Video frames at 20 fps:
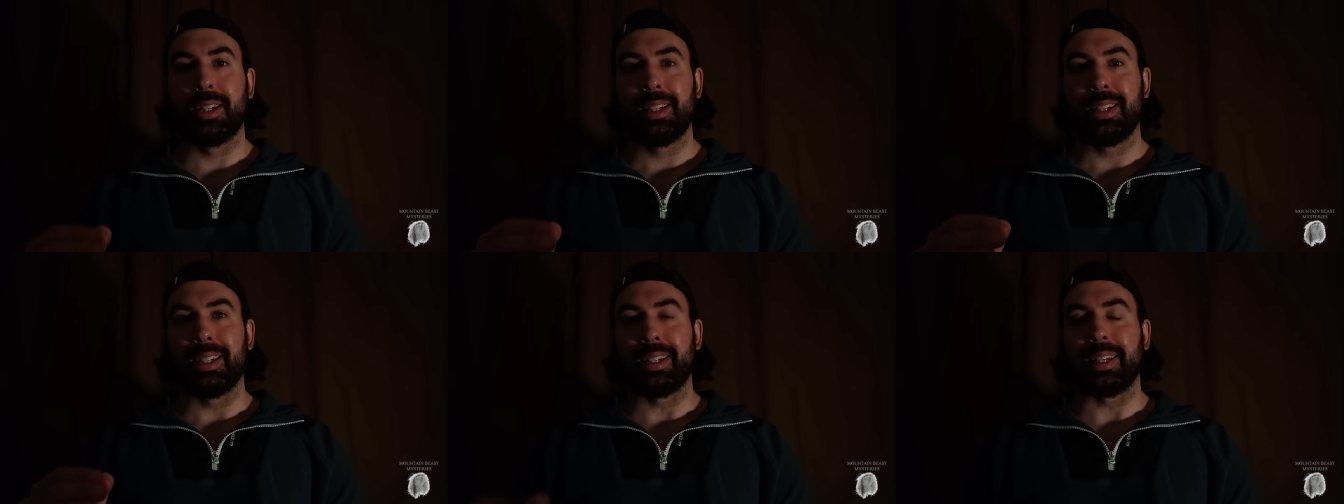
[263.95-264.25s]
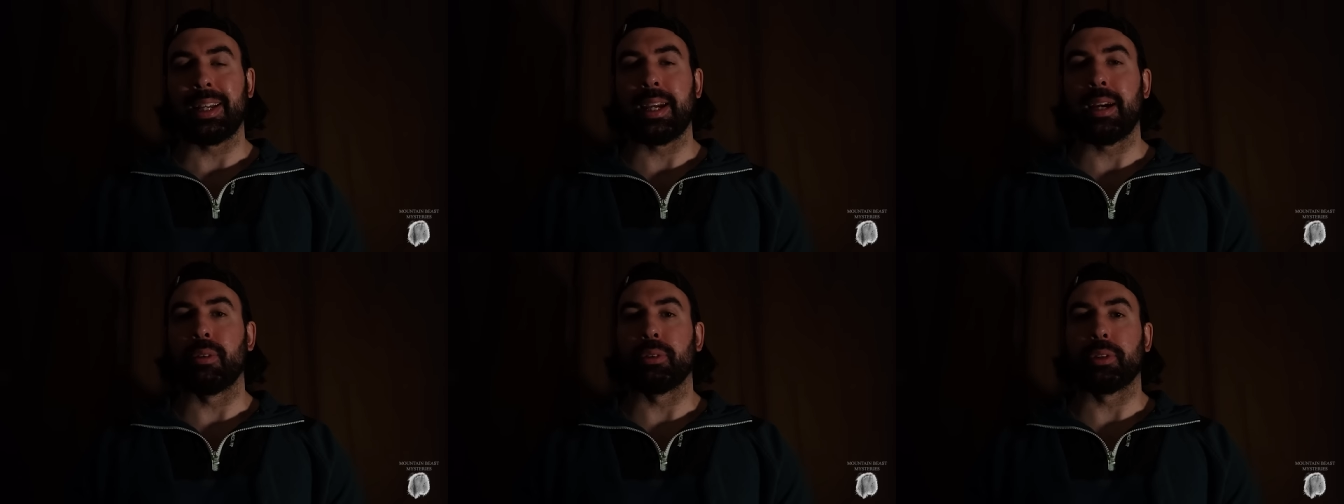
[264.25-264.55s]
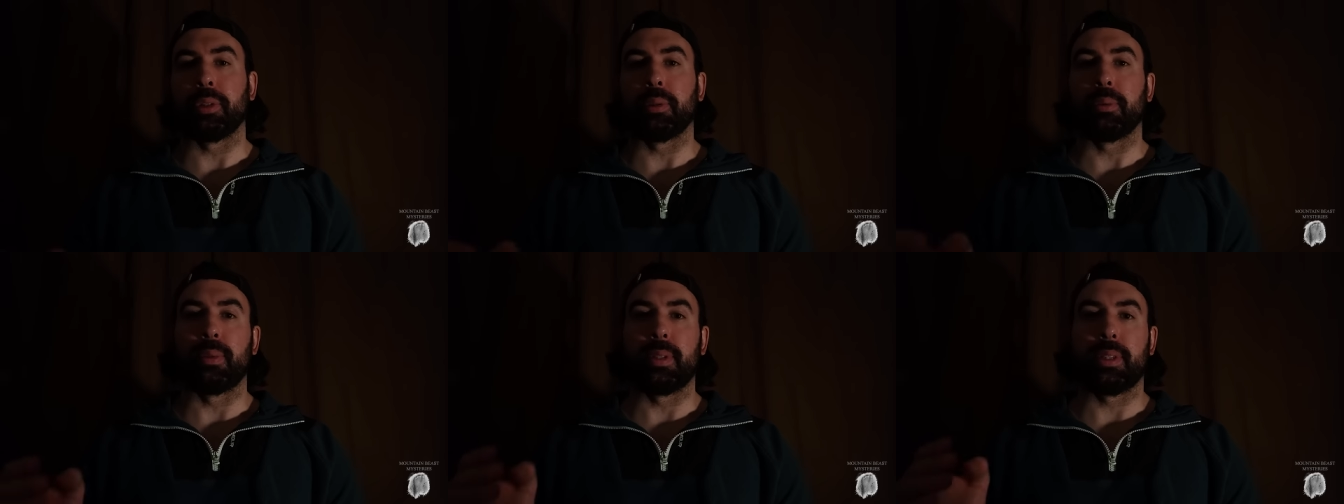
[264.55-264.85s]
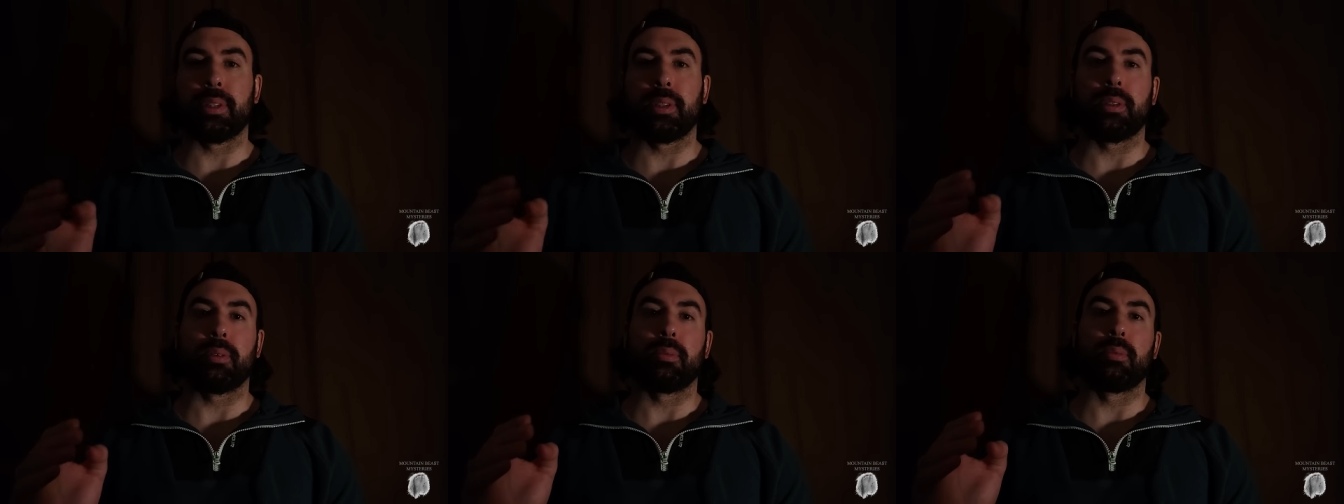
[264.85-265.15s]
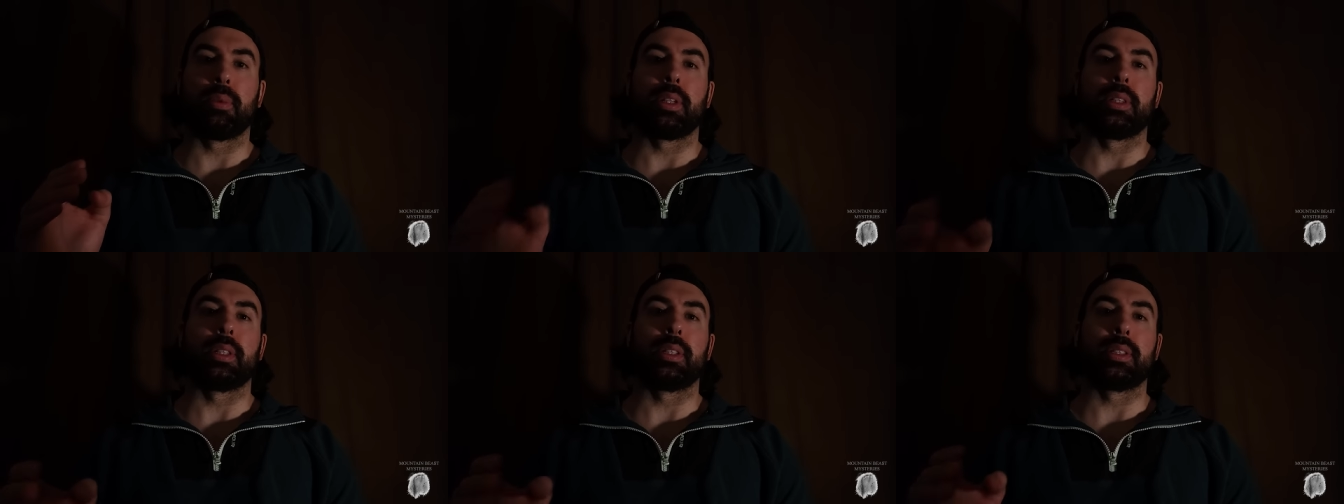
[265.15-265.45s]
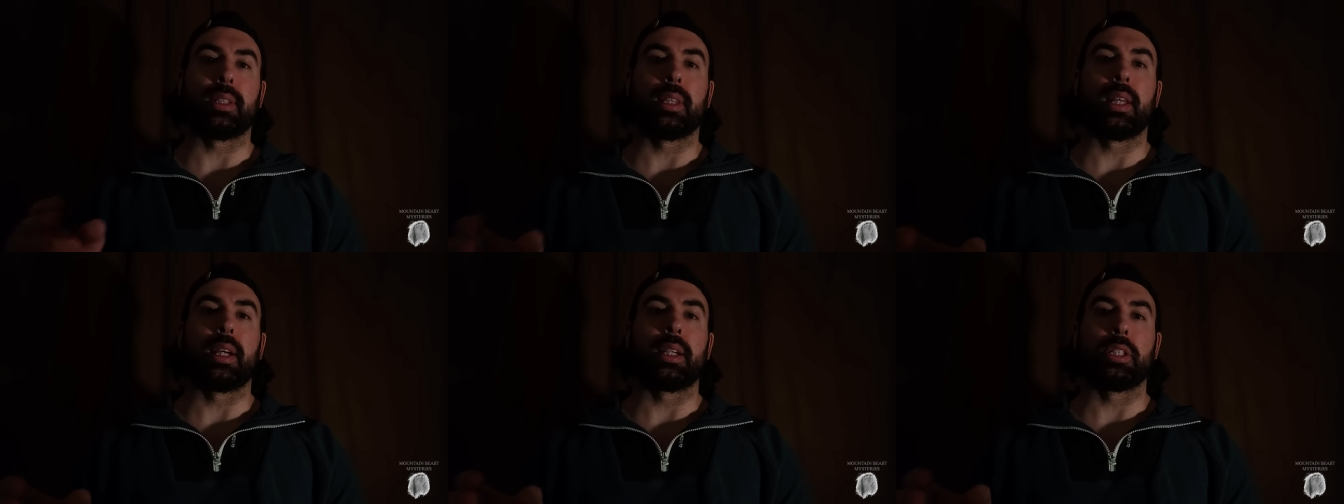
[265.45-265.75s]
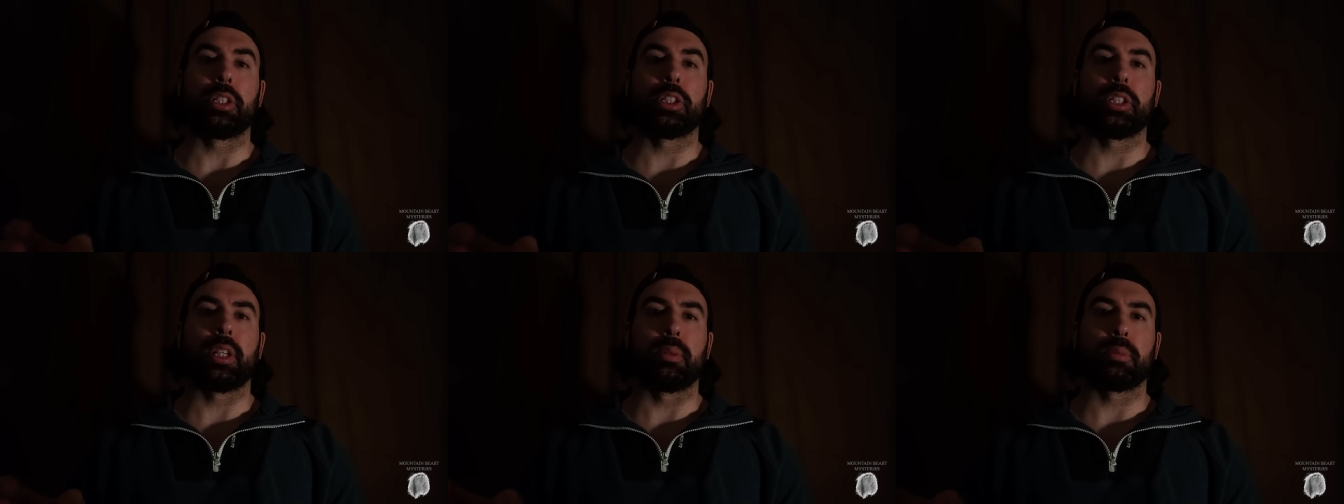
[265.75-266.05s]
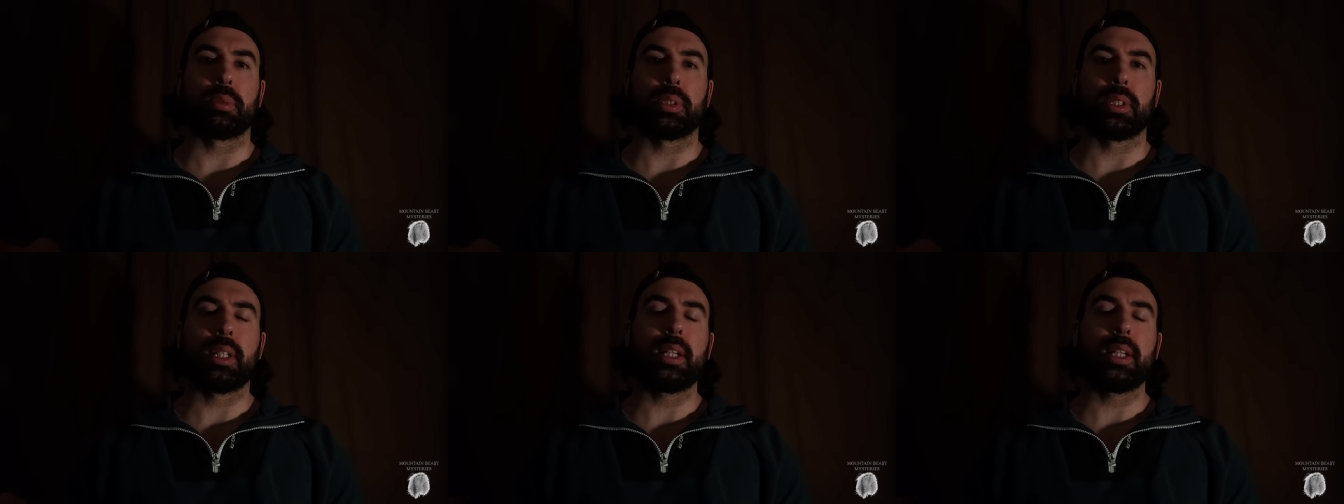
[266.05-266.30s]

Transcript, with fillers: encounter with one of these light ships.